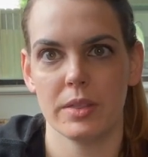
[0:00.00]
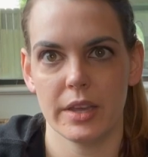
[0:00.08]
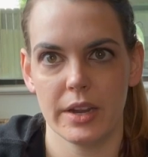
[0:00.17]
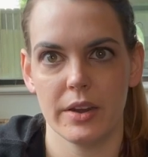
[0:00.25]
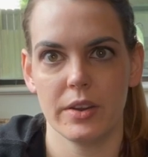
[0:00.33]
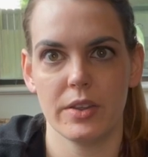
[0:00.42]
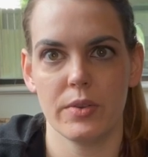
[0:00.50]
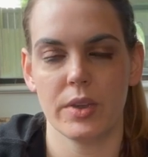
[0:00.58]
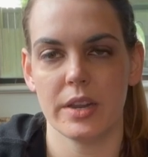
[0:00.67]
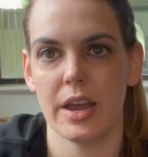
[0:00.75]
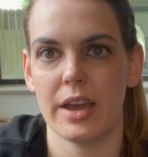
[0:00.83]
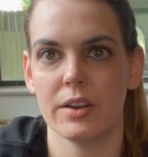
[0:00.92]
there, you
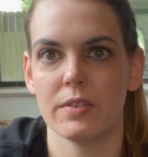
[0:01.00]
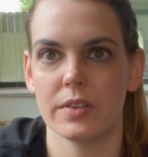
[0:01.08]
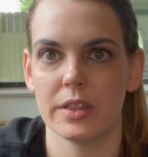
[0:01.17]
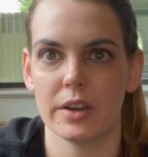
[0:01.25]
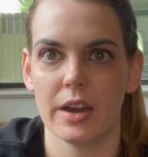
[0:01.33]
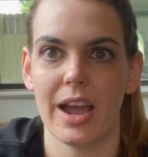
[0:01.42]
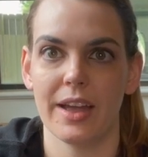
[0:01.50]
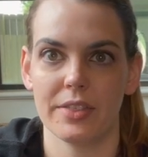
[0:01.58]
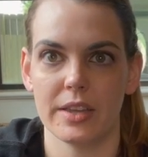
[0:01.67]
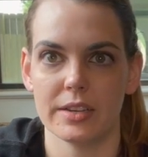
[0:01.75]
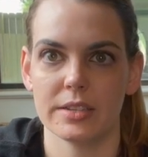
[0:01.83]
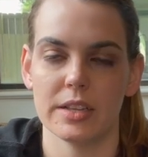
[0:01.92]
can head over there at
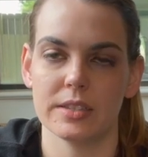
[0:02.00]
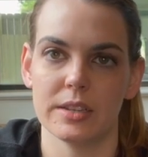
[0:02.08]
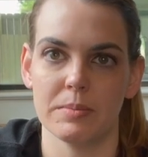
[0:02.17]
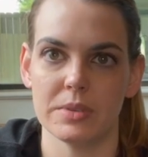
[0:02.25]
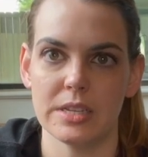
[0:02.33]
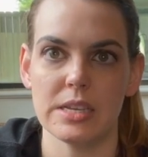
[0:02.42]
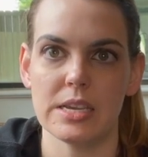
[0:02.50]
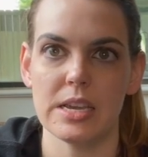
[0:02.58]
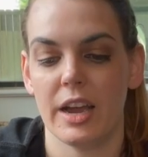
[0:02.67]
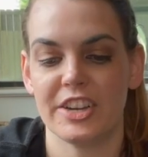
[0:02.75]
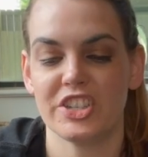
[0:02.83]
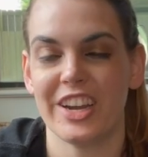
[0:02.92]
The Intense M D.
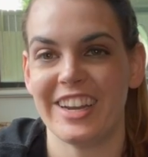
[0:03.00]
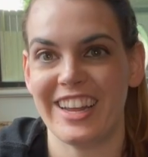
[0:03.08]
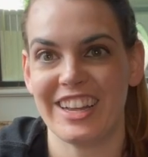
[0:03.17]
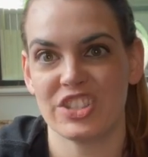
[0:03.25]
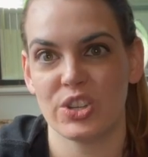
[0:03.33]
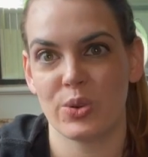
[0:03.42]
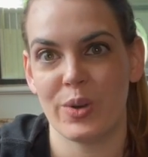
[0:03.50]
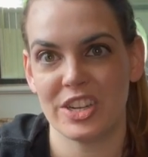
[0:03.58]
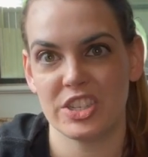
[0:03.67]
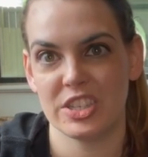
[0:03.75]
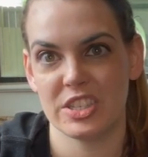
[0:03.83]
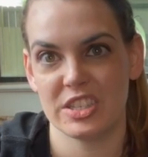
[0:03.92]
I try to answer
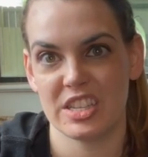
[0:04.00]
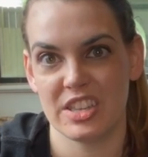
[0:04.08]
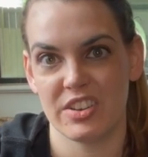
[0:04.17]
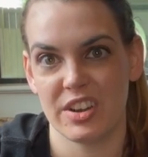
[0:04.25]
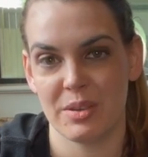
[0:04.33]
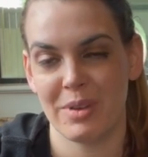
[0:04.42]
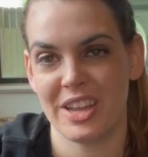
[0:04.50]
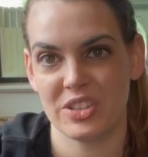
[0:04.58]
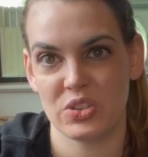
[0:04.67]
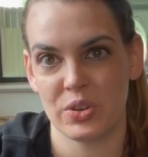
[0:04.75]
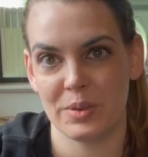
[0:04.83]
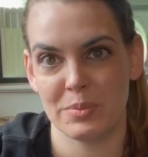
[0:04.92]
questions either in my
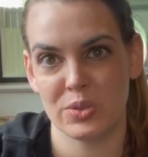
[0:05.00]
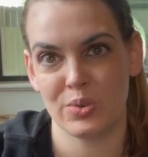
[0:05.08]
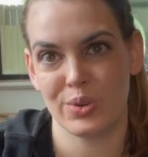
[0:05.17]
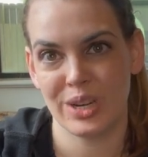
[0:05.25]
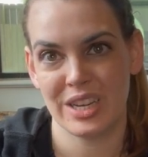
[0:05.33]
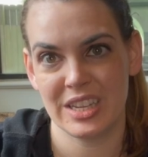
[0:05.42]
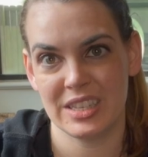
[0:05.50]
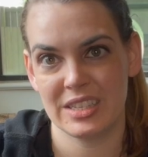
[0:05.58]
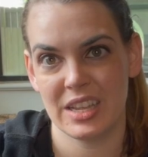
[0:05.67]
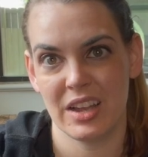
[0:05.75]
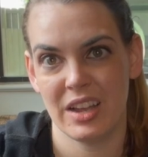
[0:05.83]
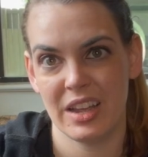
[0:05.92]
Instagram stories,
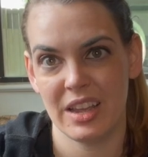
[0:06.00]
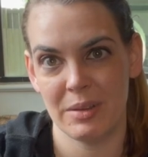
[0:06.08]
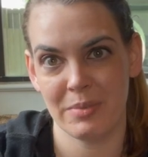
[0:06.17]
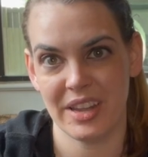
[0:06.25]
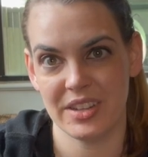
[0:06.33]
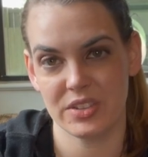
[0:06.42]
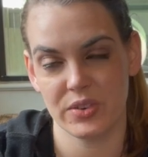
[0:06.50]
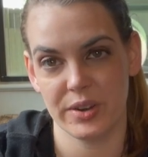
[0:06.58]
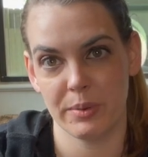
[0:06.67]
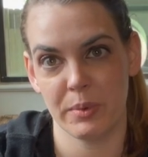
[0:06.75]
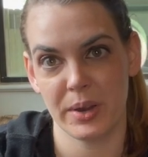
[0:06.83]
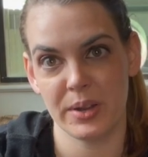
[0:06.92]
in my
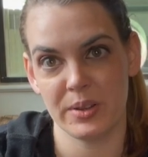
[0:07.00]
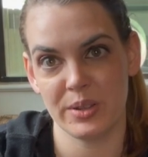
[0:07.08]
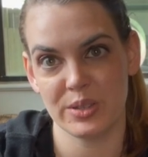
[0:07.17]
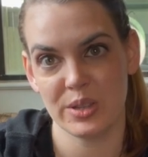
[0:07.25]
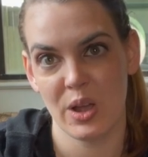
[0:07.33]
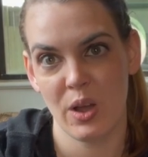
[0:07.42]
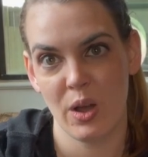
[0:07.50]
Instagram reels,